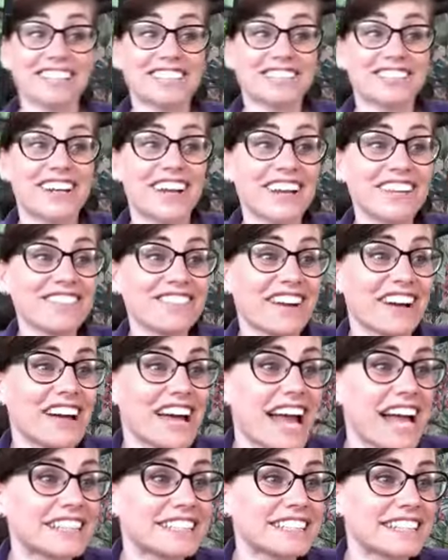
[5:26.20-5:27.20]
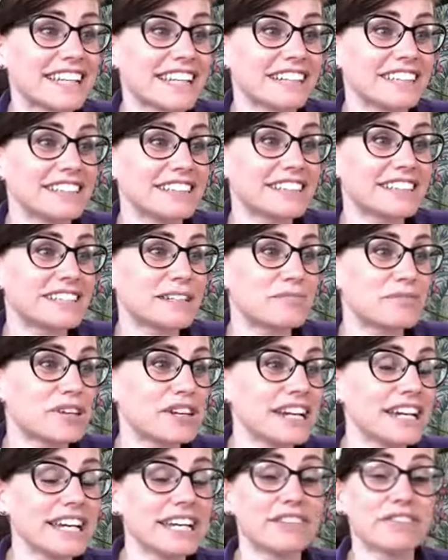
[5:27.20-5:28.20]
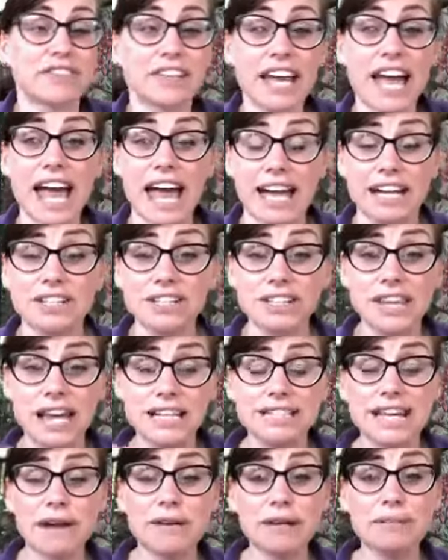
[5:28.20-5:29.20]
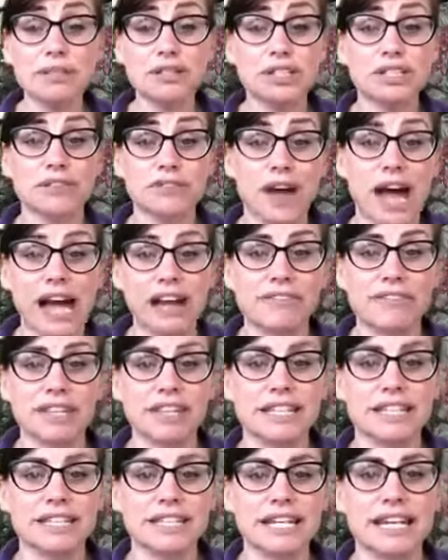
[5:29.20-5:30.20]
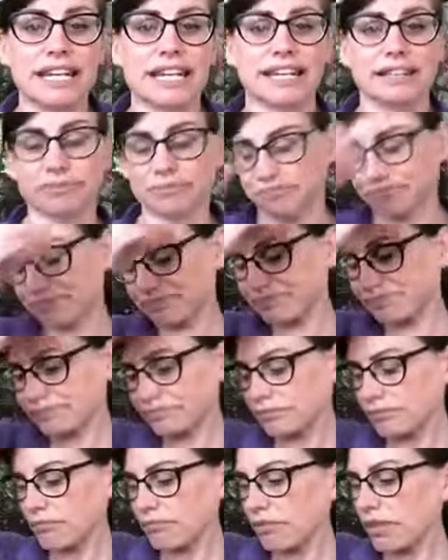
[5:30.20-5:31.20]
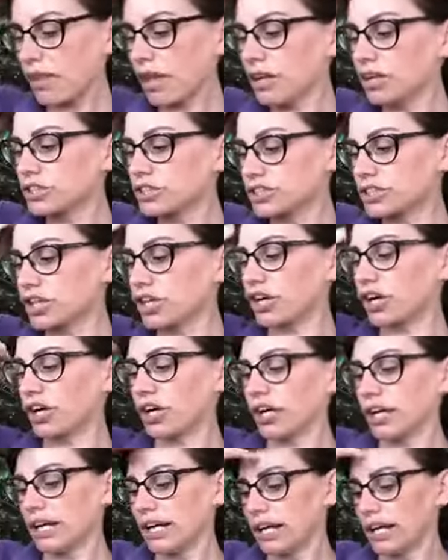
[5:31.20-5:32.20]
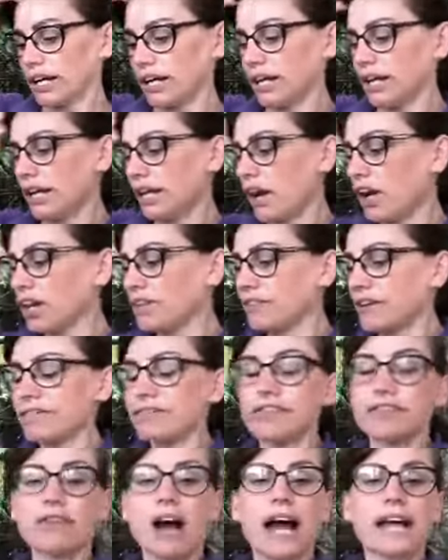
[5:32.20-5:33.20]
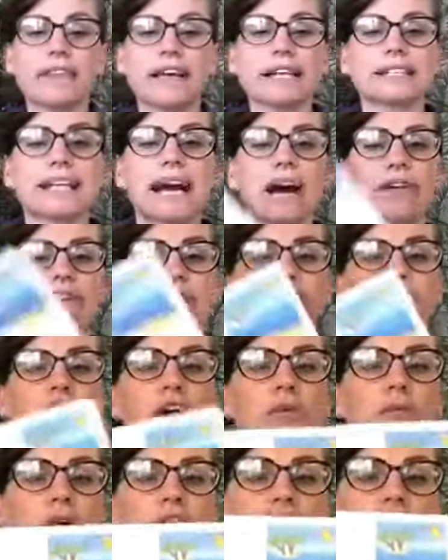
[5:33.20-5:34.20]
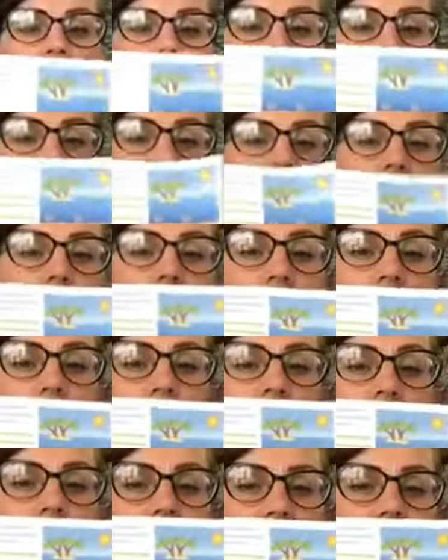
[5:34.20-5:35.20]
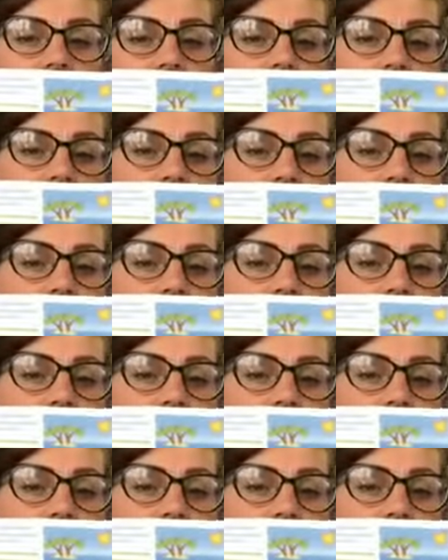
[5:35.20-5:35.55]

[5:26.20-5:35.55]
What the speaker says: done, Oliver, it has gills to breathe. Yeah, so that's how he would survive in the sea. So, Oliver, if you write that down on your worksheet, I know you've got worksheets, if